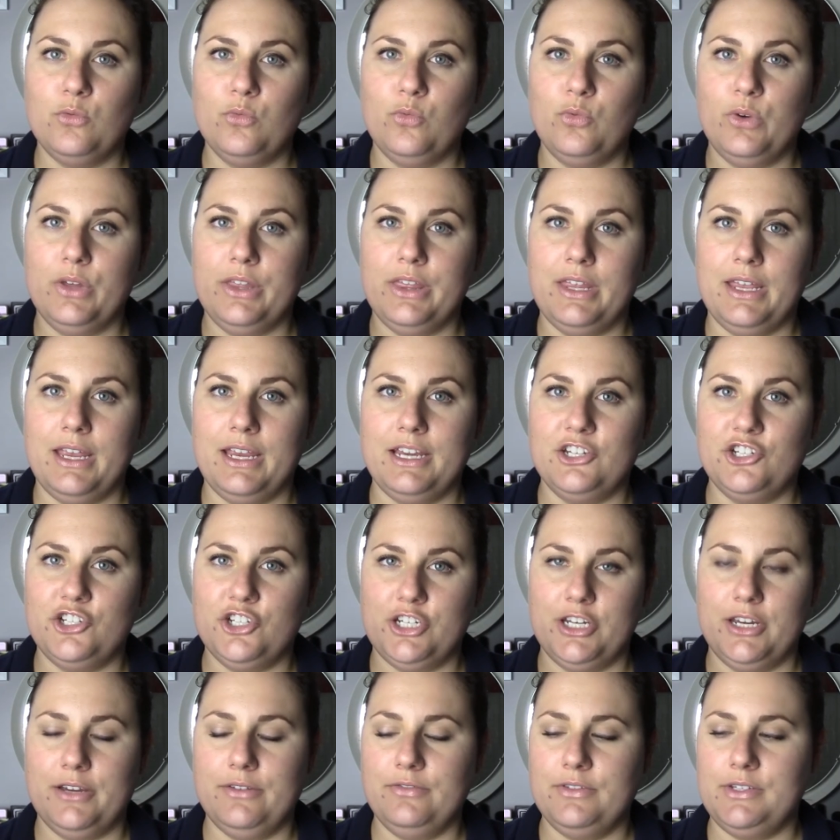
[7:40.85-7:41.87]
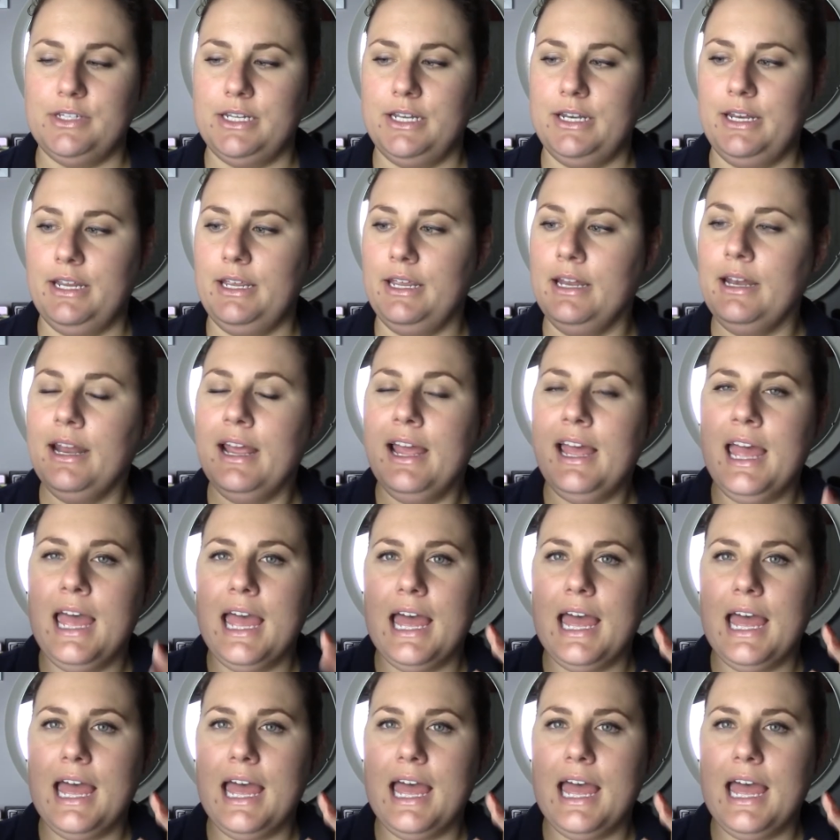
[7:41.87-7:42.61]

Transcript: with a shift in it.